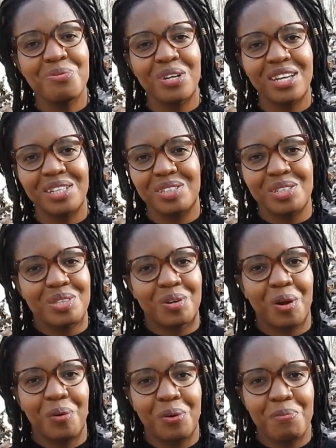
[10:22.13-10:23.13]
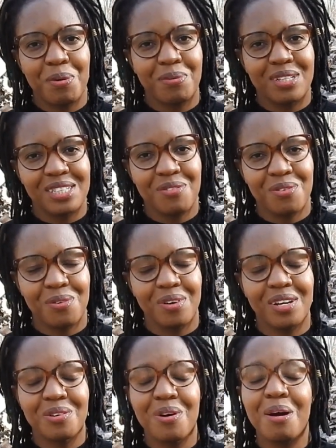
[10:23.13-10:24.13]
We can just throw away papers
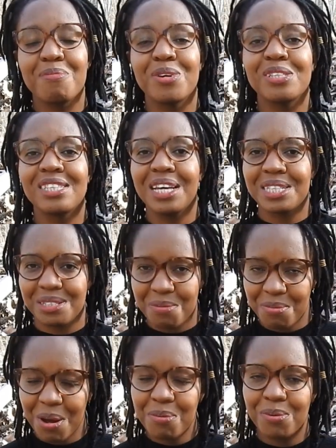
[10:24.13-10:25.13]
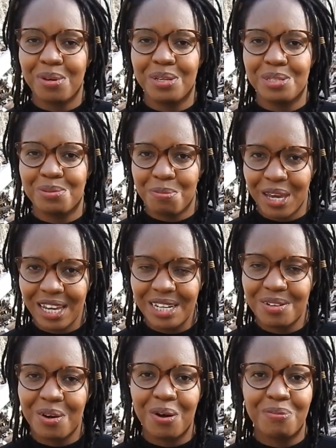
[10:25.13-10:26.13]
everywhere. No, I'm not saying Zimbabwe is
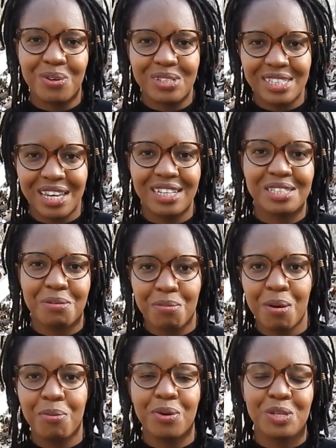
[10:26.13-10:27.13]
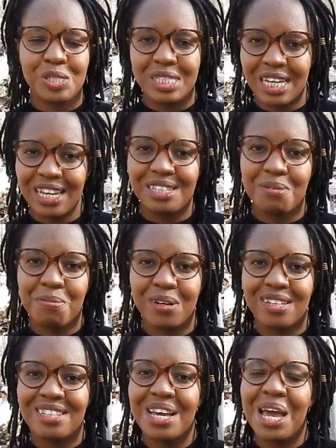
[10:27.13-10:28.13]
bad or I'm not saying Zimbabwe is dirty,
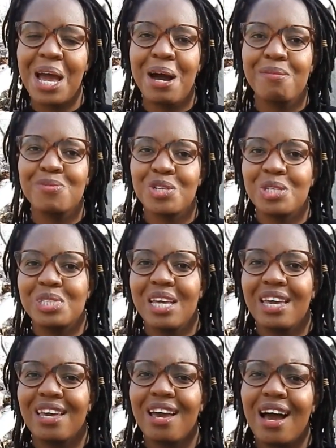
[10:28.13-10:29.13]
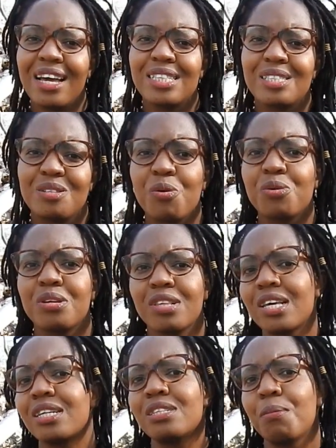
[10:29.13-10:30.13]
but I'm just saying, yeah, it's not
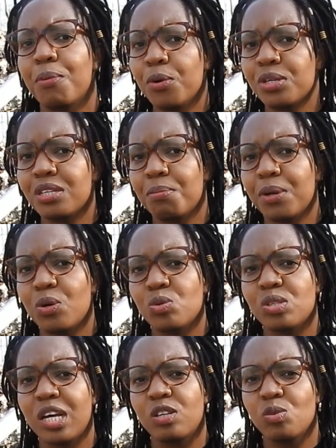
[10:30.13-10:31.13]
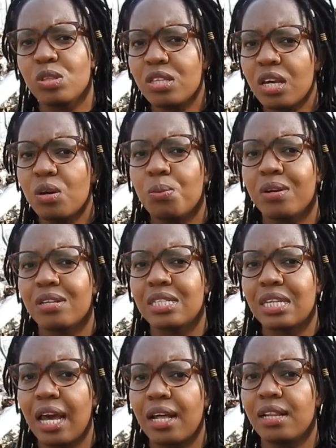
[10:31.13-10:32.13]
that important because I don't think we
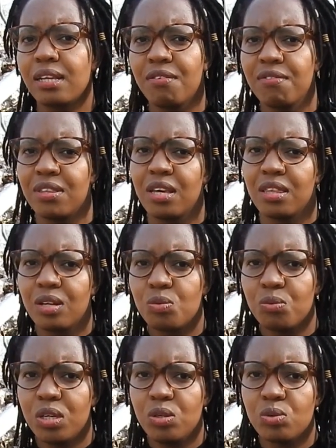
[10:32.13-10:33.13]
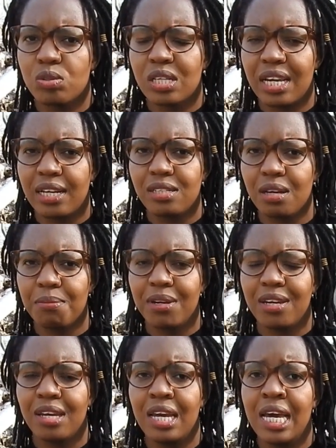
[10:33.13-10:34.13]
recycle everything that we use like
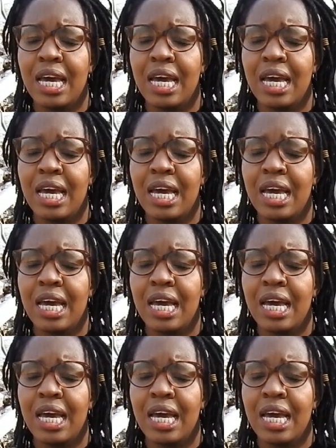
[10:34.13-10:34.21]
Germany.